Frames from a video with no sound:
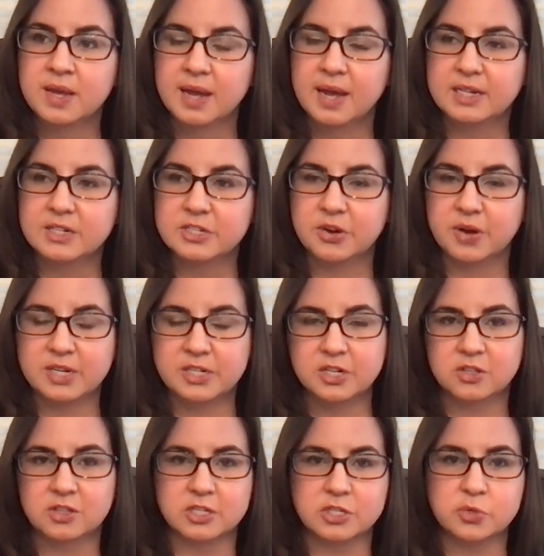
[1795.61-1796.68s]
And so I
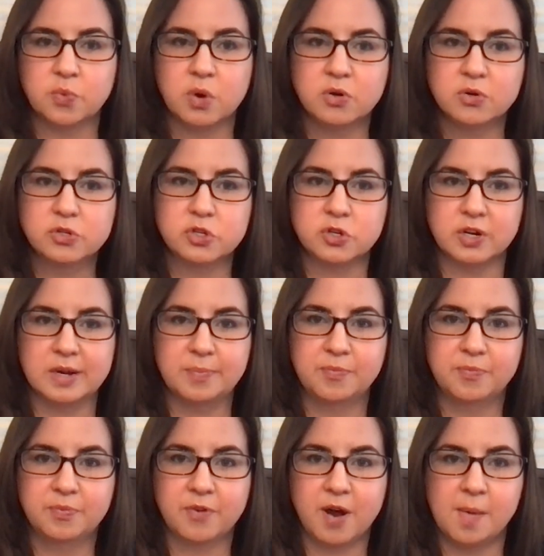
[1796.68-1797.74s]
took this road
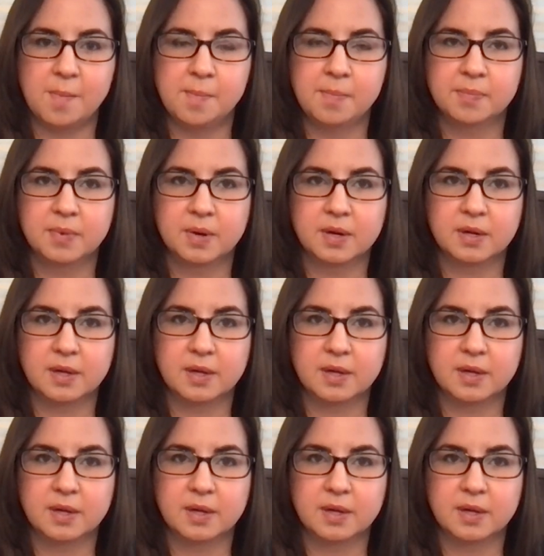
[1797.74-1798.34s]
trip from